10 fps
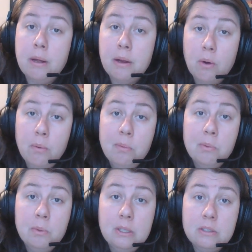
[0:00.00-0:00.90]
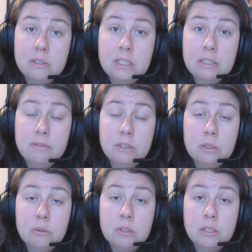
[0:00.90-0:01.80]
I hope will give
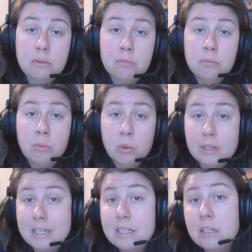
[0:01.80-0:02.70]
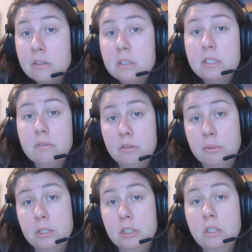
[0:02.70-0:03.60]
you some more detailed
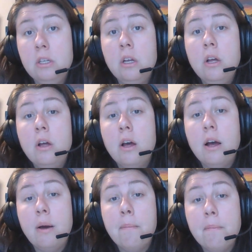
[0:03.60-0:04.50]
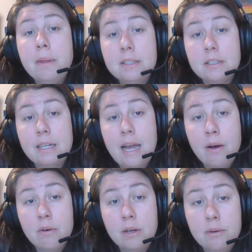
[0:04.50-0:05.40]
information. Things like
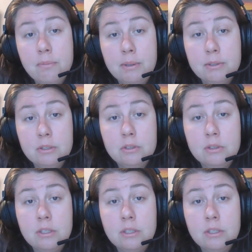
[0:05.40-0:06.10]
outcome measures,